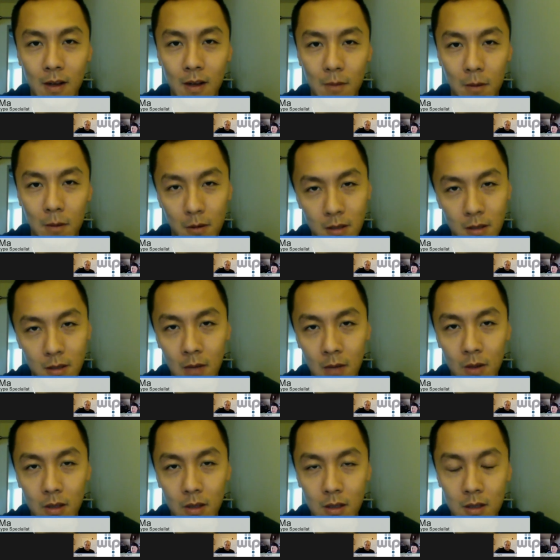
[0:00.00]
But most of the time when
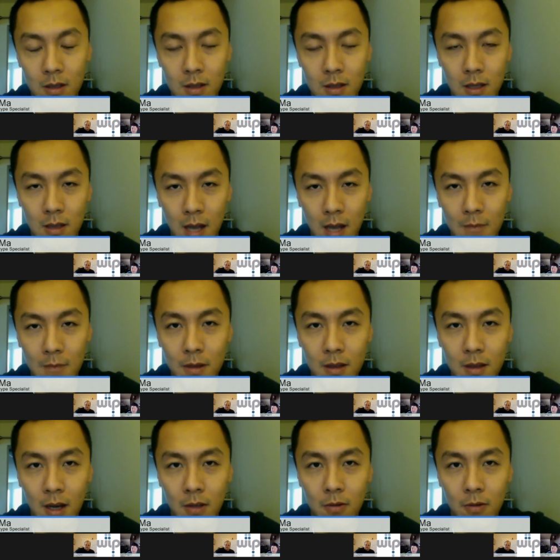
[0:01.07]
these things happen,
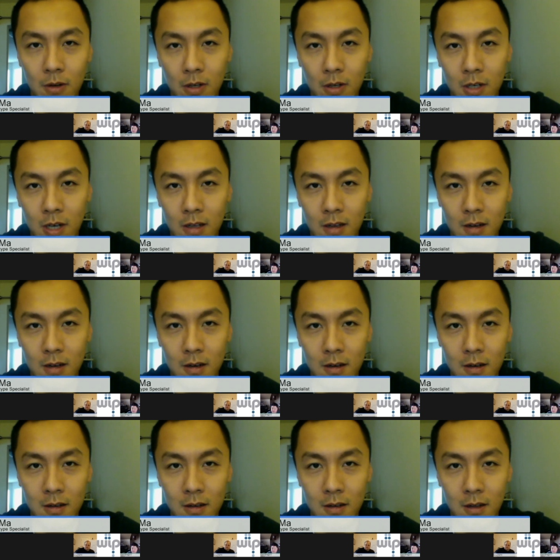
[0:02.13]
I do understand there
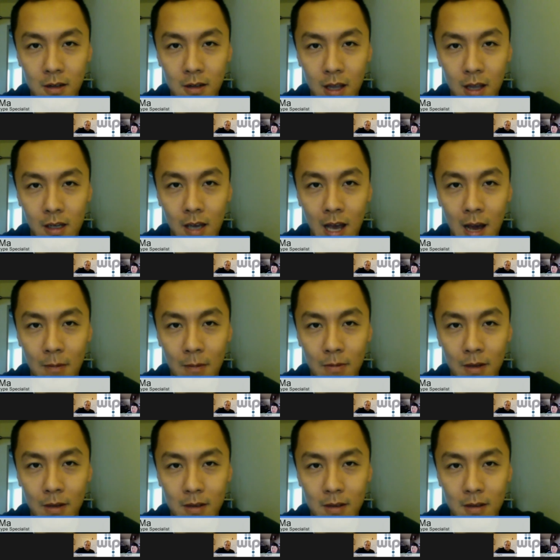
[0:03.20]
isn't any app that's
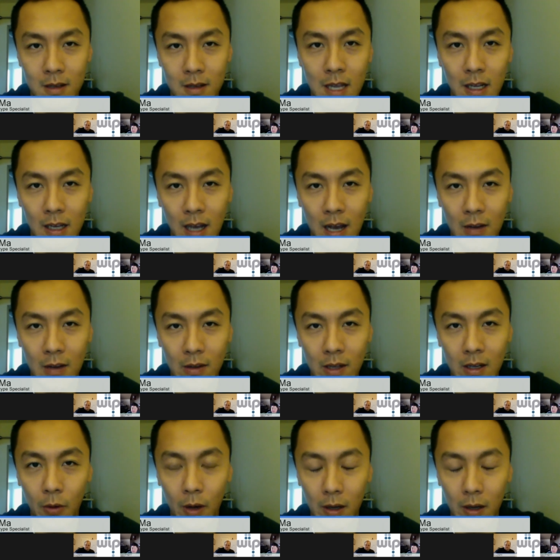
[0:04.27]
standing out
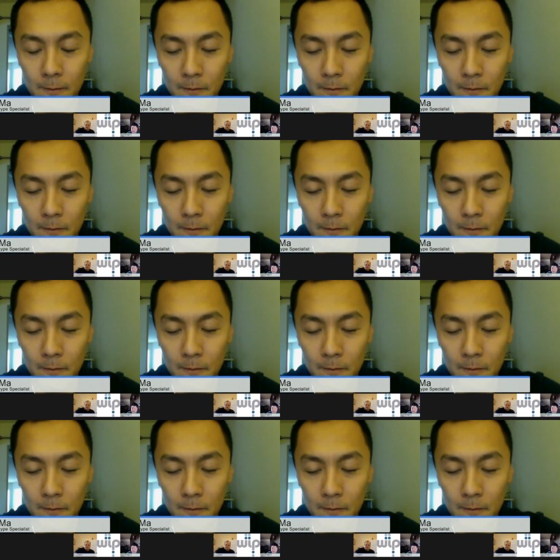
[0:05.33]
anyway.